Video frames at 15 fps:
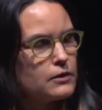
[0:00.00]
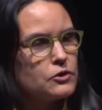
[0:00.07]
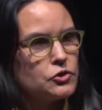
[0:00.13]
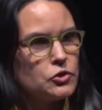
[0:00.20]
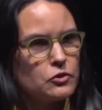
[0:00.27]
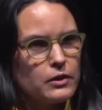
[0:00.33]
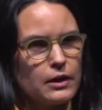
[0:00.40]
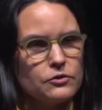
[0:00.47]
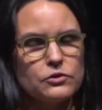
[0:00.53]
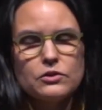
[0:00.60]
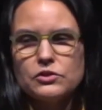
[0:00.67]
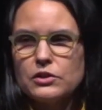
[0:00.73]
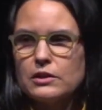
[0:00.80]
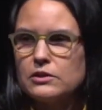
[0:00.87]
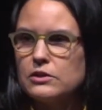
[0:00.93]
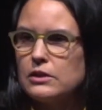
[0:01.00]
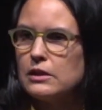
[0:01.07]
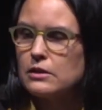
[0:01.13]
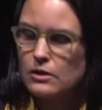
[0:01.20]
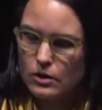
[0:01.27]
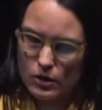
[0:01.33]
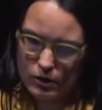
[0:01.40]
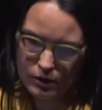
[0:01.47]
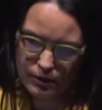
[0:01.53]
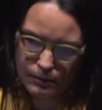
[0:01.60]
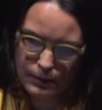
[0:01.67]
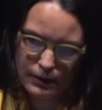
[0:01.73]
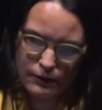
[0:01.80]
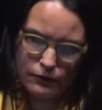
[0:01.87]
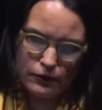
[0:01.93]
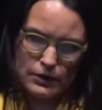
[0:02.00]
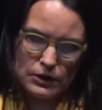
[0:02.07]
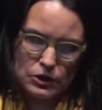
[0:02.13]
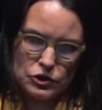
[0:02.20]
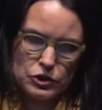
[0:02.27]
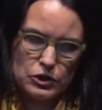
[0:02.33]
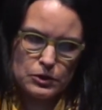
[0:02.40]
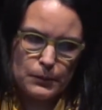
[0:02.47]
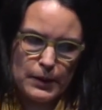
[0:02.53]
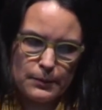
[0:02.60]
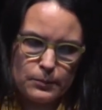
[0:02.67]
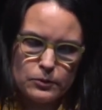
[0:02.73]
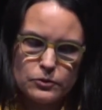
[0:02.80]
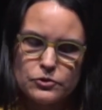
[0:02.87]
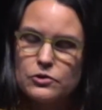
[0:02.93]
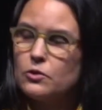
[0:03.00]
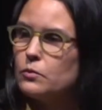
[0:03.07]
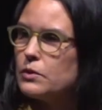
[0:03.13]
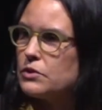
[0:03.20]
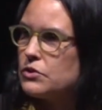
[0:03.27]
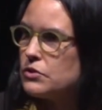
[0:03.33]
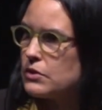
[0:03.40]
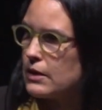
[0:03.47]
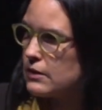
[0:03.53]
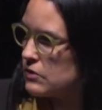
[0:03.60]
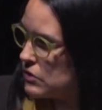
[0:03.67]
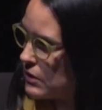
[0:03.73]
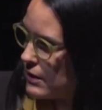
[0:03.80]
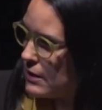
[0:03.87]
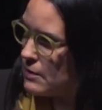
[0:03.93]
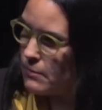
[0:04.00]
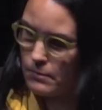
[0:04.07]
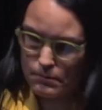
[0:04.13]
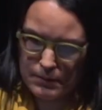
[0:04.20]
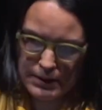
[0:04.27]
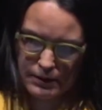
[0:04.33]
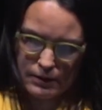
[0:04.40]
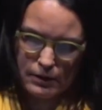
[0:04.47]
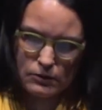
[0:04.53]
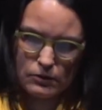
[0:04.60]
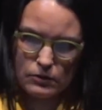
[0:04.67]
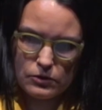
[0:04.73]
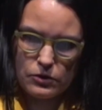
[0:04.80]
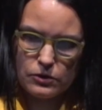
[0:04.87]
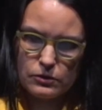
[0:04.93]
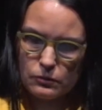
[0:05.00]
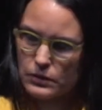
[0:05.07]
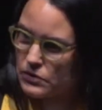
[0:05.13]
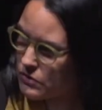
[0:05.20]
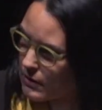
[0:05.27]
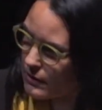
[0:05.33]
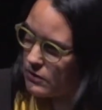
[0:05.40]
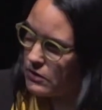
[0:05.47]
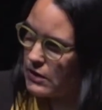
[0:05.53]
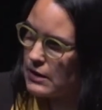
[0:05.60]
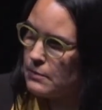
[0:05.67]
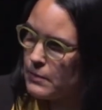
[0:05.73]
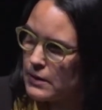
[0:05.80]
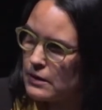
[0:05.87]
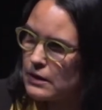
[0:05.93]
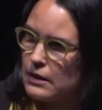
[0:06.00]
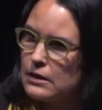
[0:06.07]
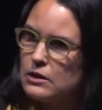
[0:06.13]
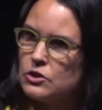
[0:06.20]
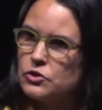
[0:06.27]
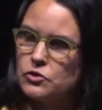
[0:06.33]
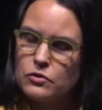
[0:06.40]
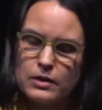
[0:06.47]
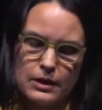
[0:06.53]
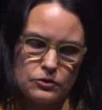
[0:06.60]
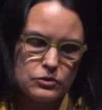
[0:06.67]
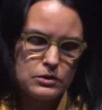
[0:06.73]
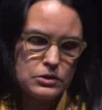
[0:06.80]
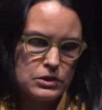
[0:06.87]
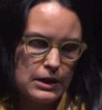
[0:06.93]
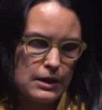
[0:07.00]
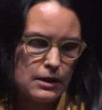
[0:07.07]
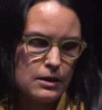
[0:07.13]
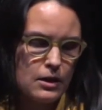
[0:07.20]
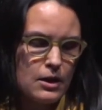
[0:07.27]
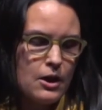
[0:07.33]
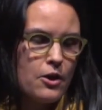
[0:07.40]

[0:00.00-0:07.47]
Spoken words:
2016 economy for Indigenous peoples was 16 million in 2010,